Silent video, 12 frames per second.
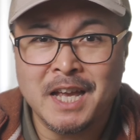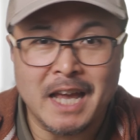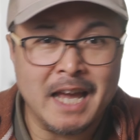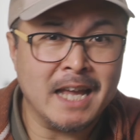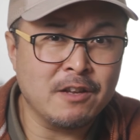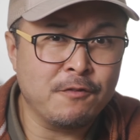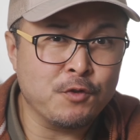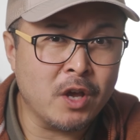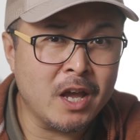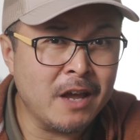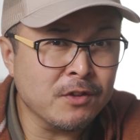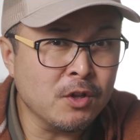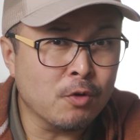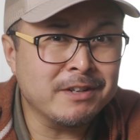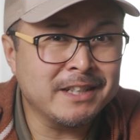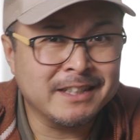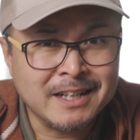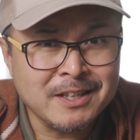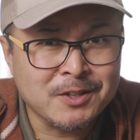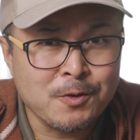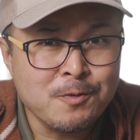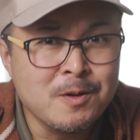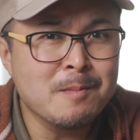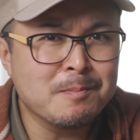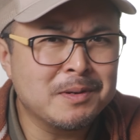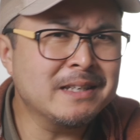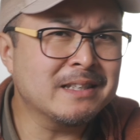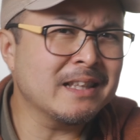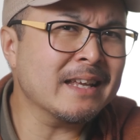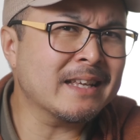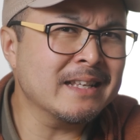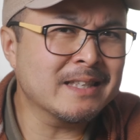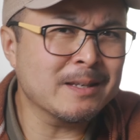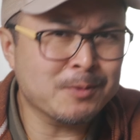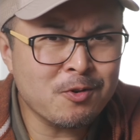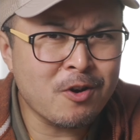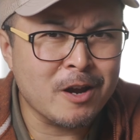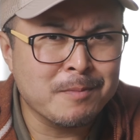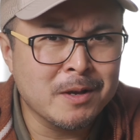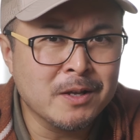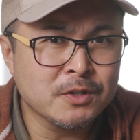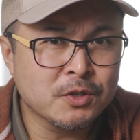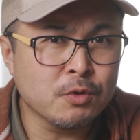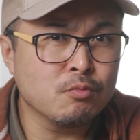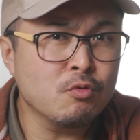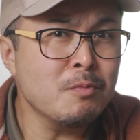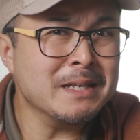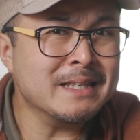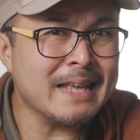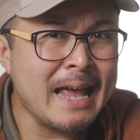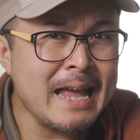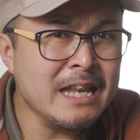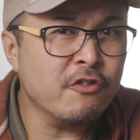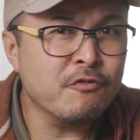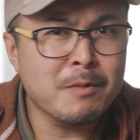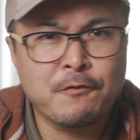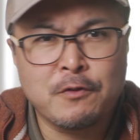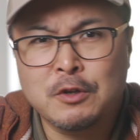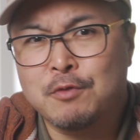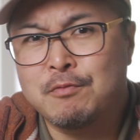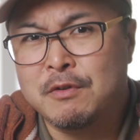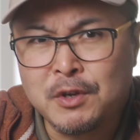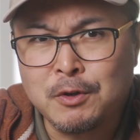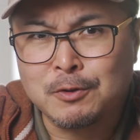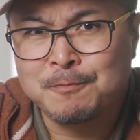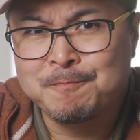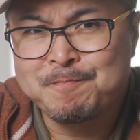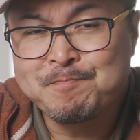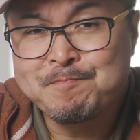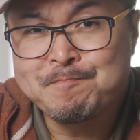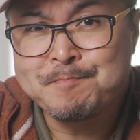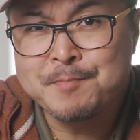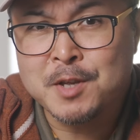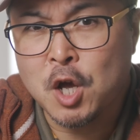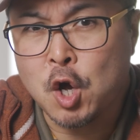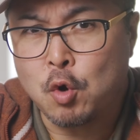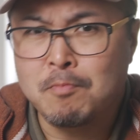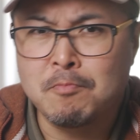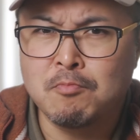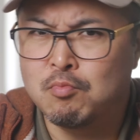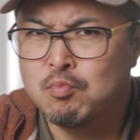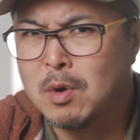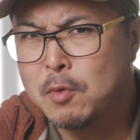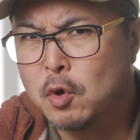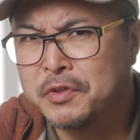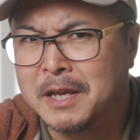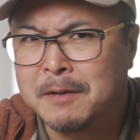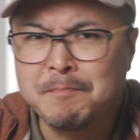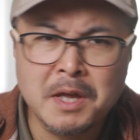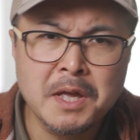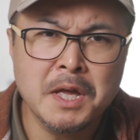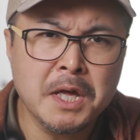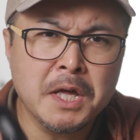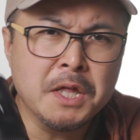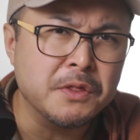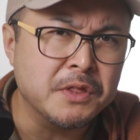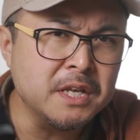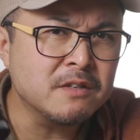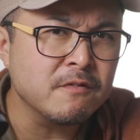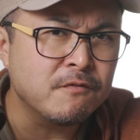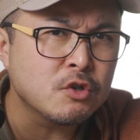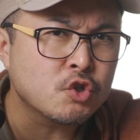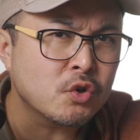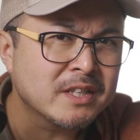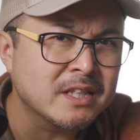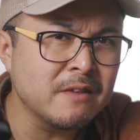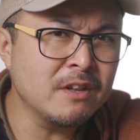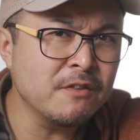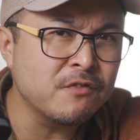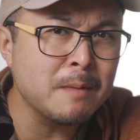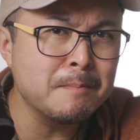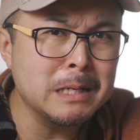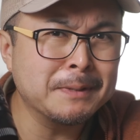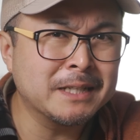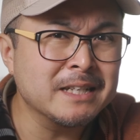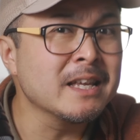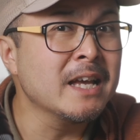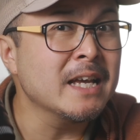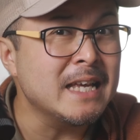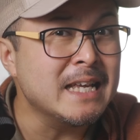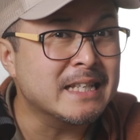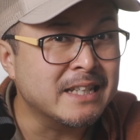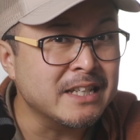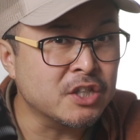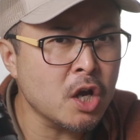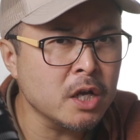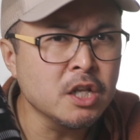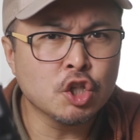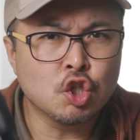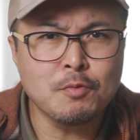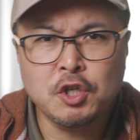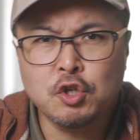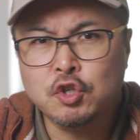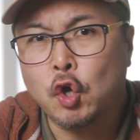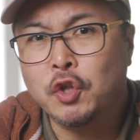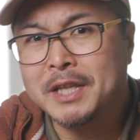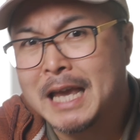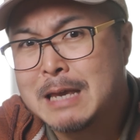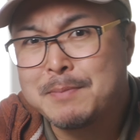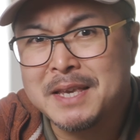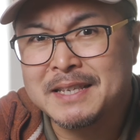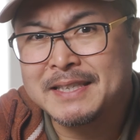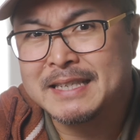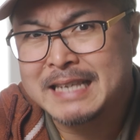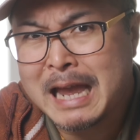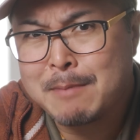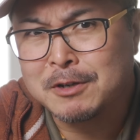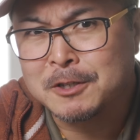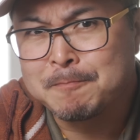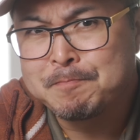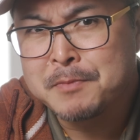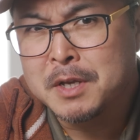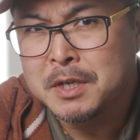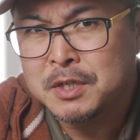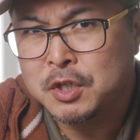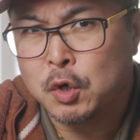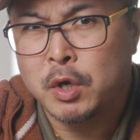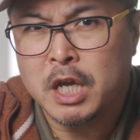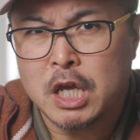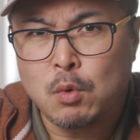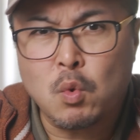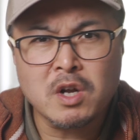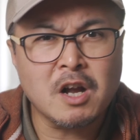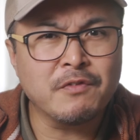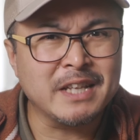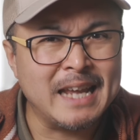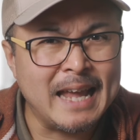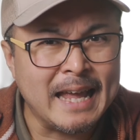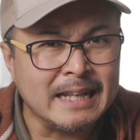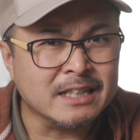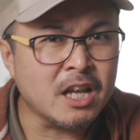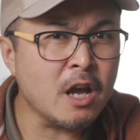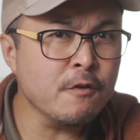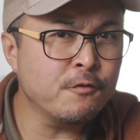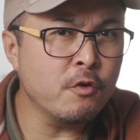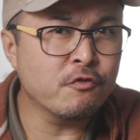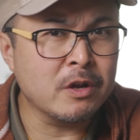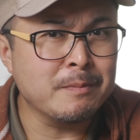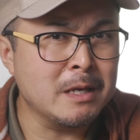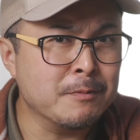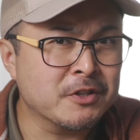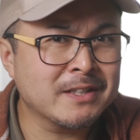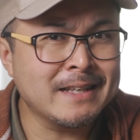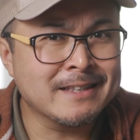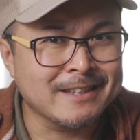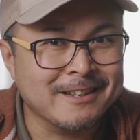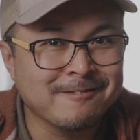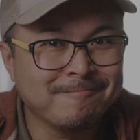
And if you haven't already done so, please like and subscribe so you won't miss any of my future reviews. Oh, one more thing, this Viltrox 75mm is designed to be used on APS-C cameras, so it cover the entire full-frame image sensor.